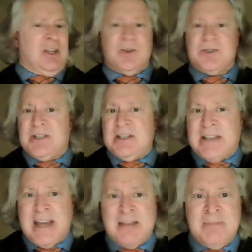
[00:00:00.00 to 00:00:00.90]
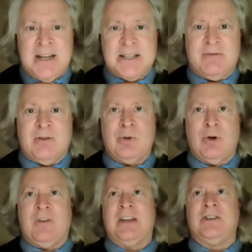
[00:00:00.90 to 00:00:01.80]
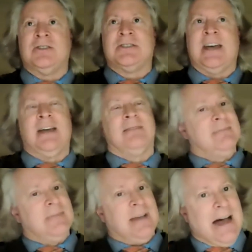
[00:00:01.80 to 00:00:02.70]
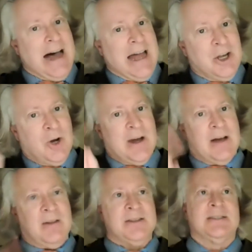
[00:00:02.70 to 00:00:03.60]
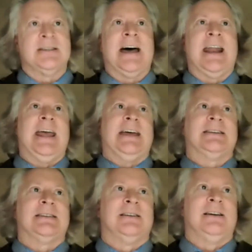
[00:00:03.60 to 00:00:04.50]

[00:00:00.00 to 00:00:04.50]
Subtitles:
You'll see 10 minutes of a movie and you say, I know how this has got to end.